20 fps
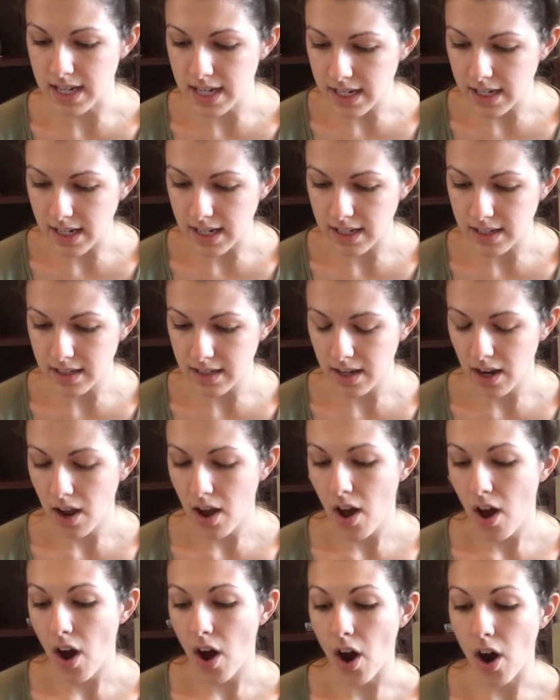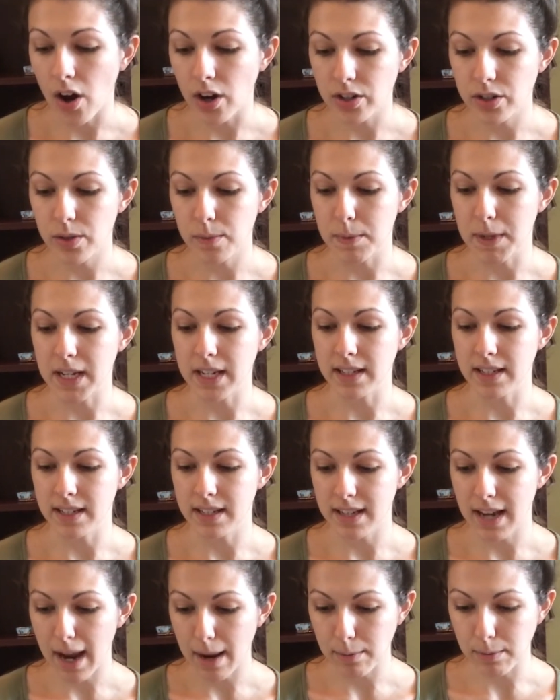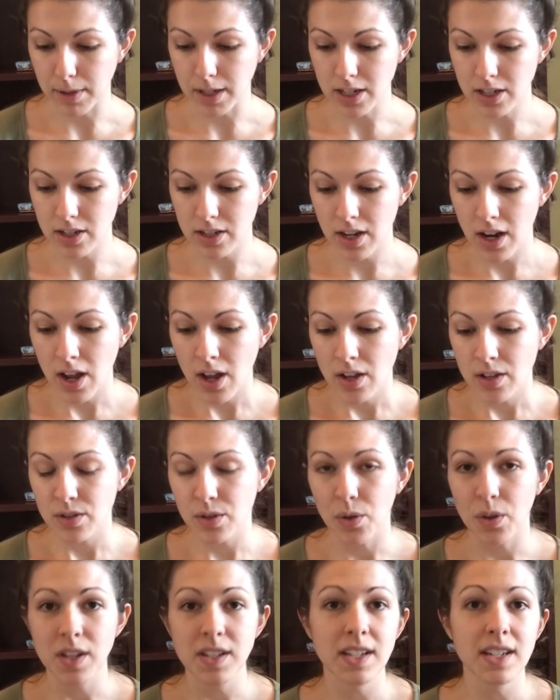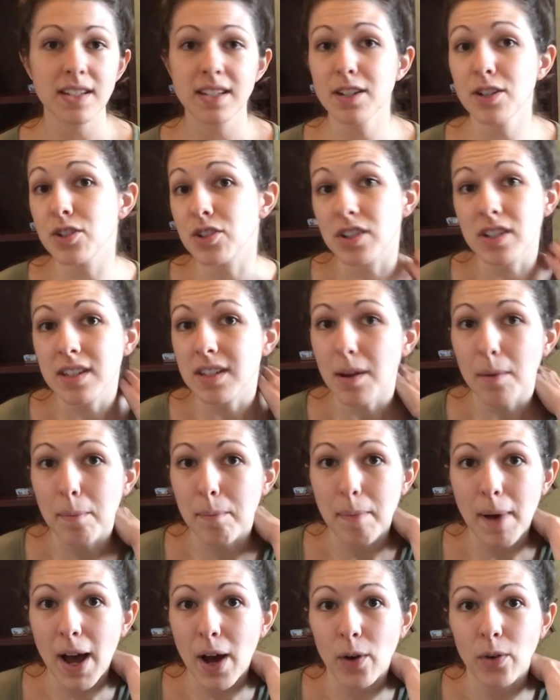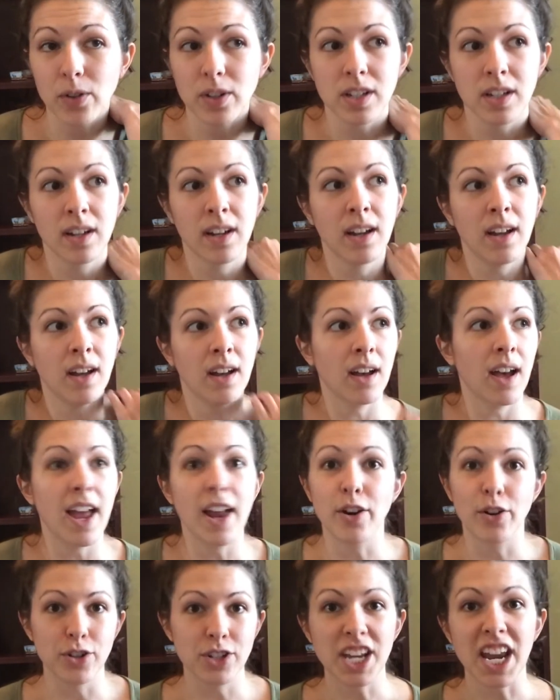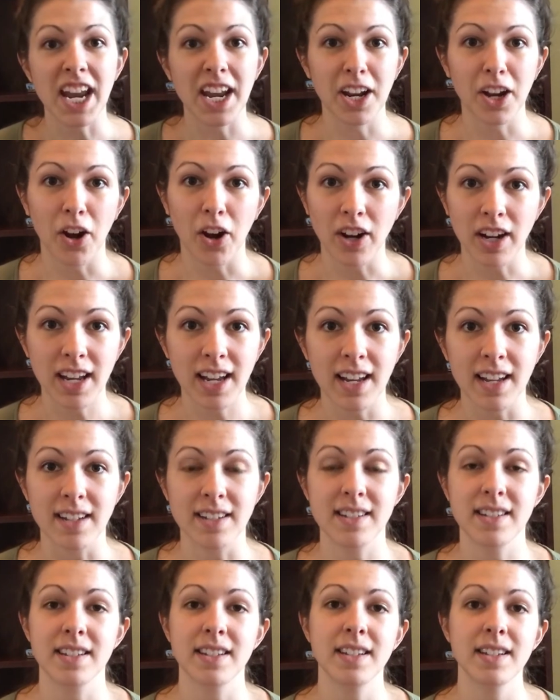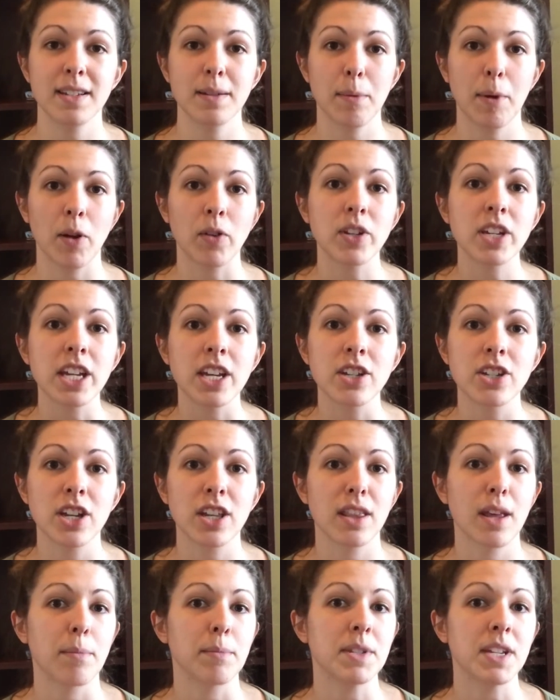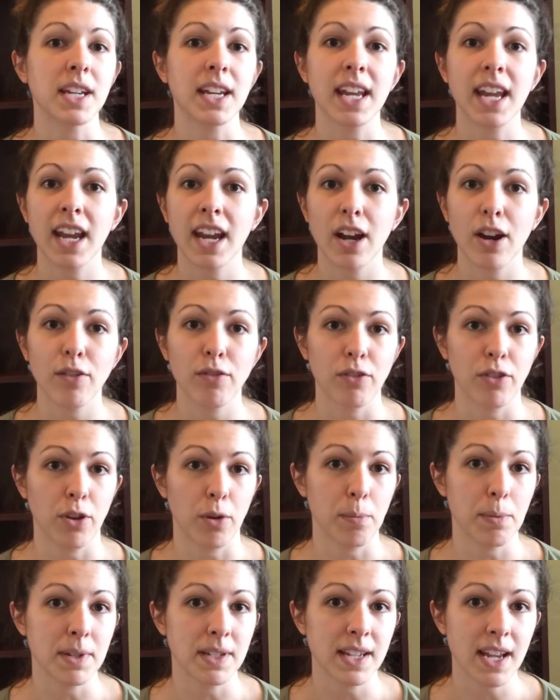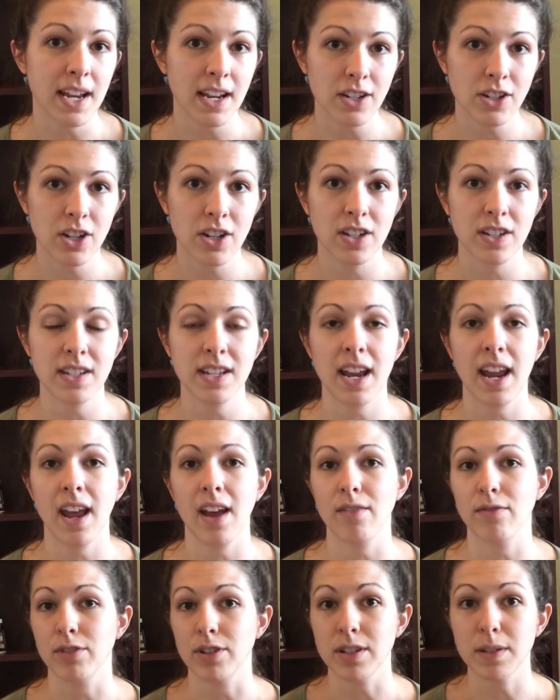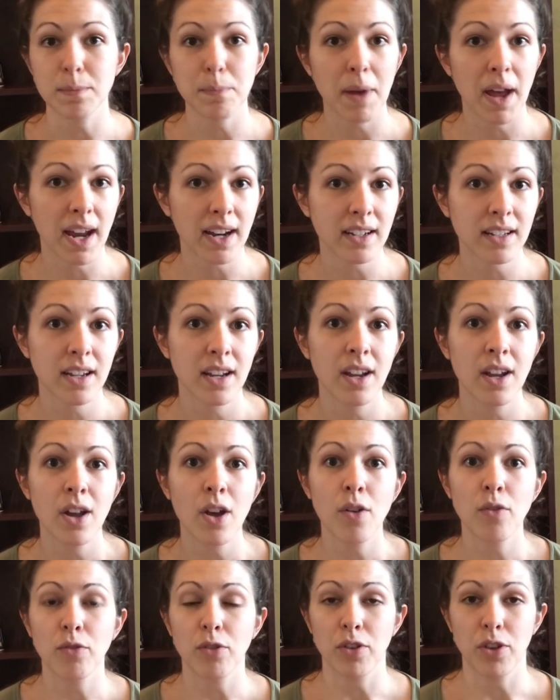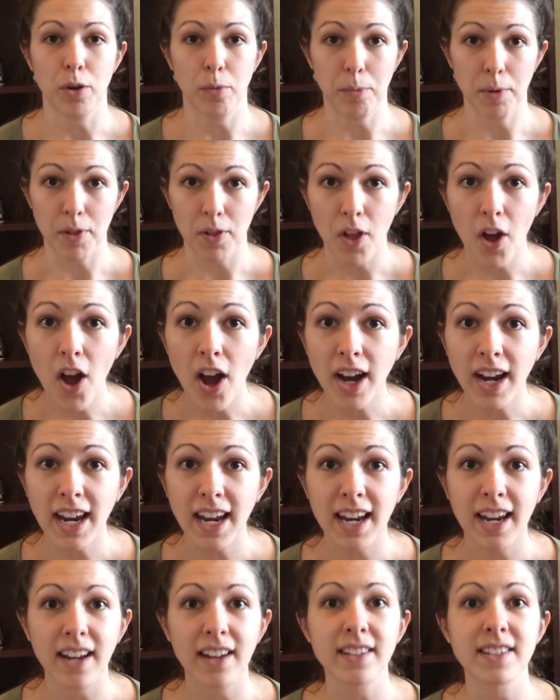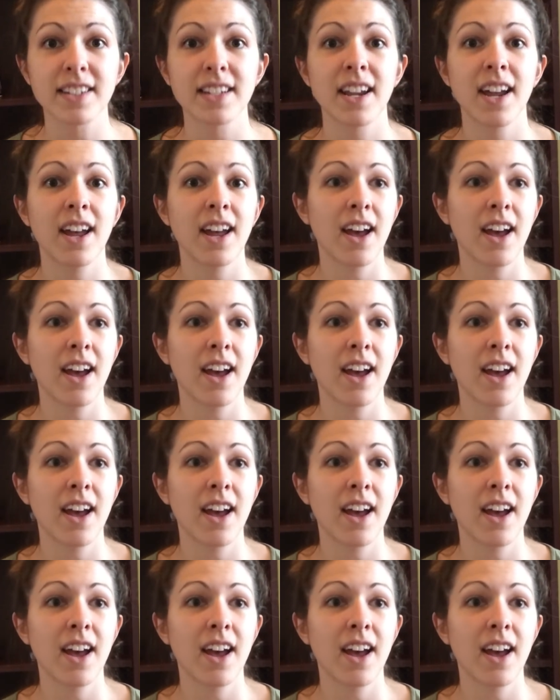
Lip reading: neatness are to be established. So this isn't just about entertaining our kids. This is about teaching them to care for their possessions, to have respect for their belongings,